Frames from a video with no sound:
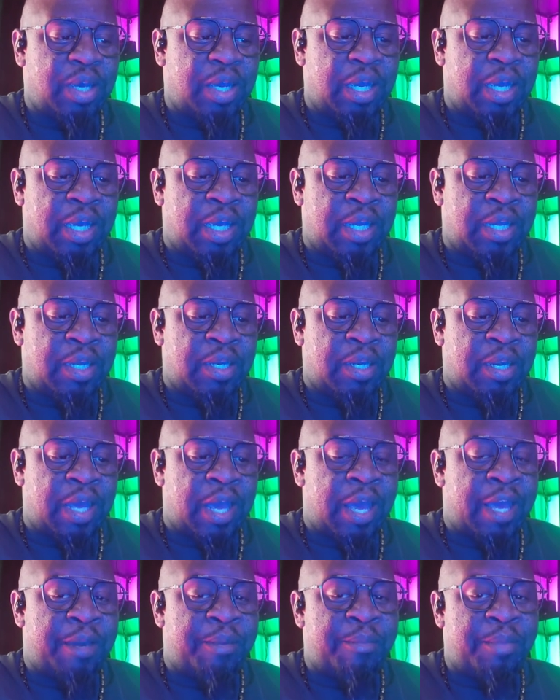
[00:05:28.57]
And
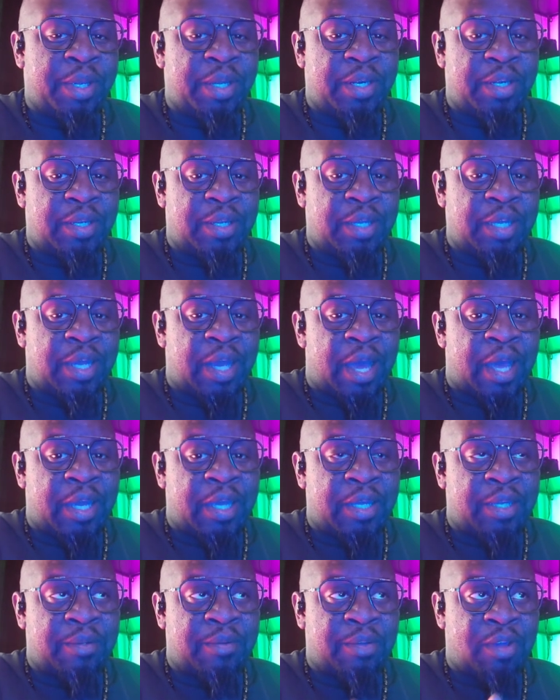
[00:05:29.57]
admittedly, I
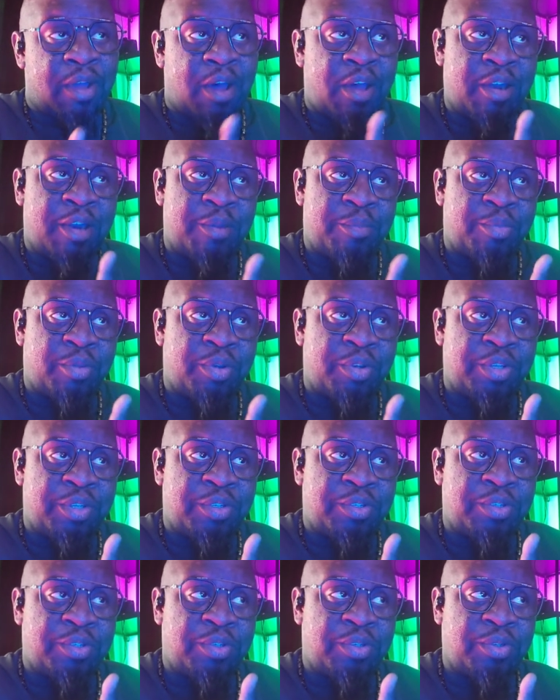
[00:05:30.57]
get caught up on
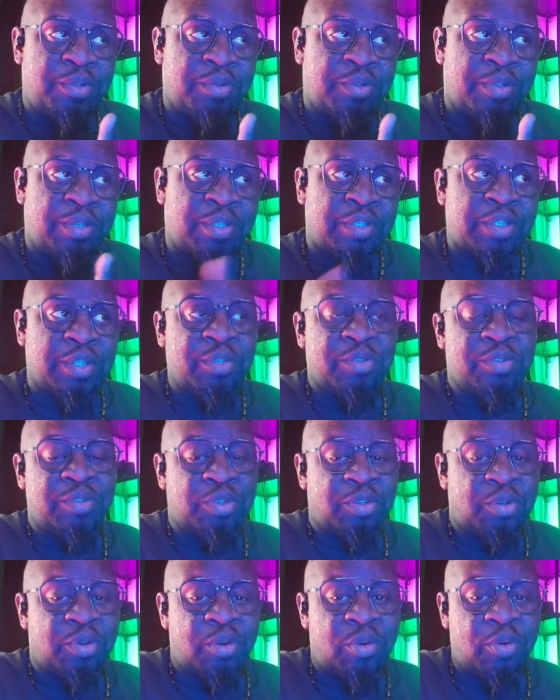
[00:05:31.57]
this too, because I used to
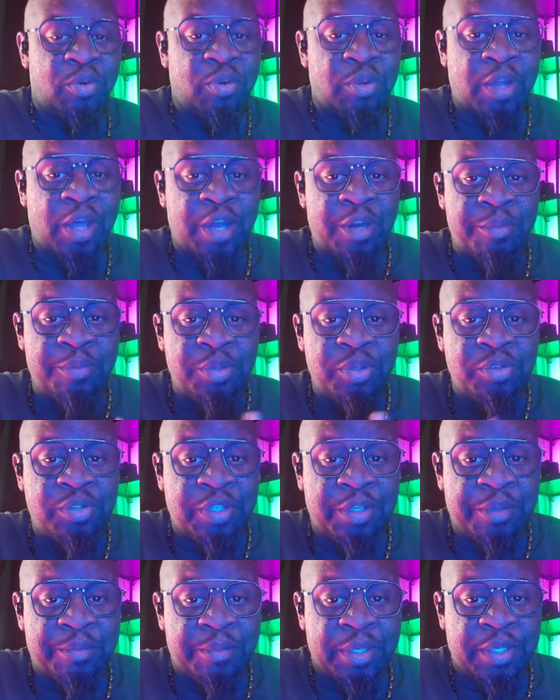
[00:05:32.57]
do a whole lot of
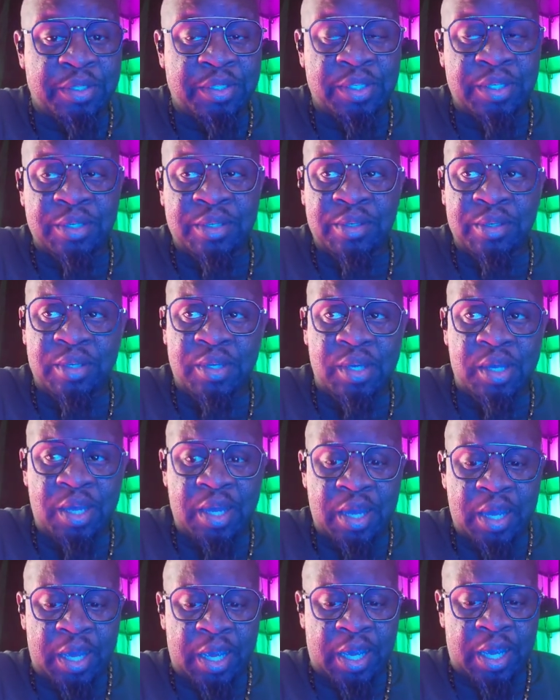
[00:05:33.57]
music mixing,
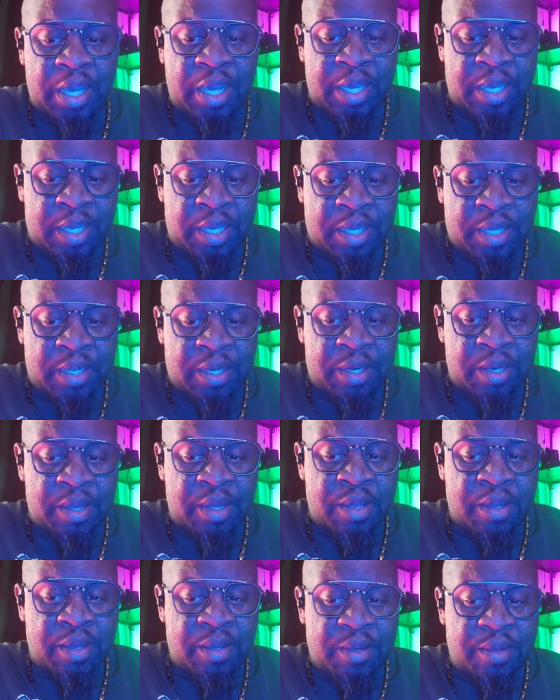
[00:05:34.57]

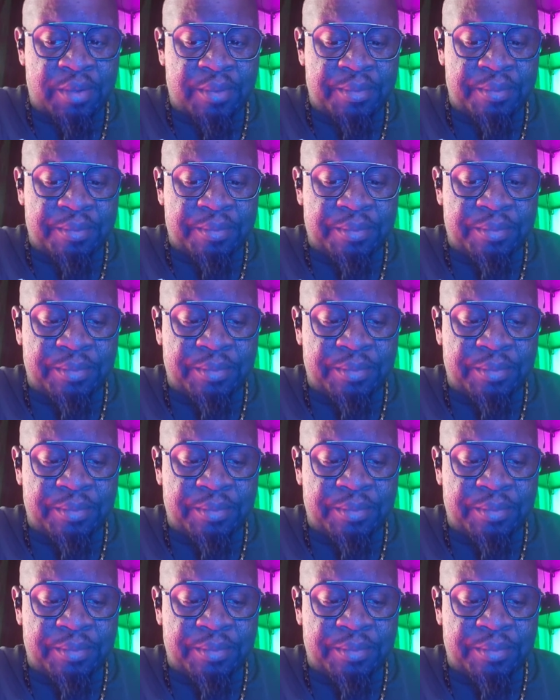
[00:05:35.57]
and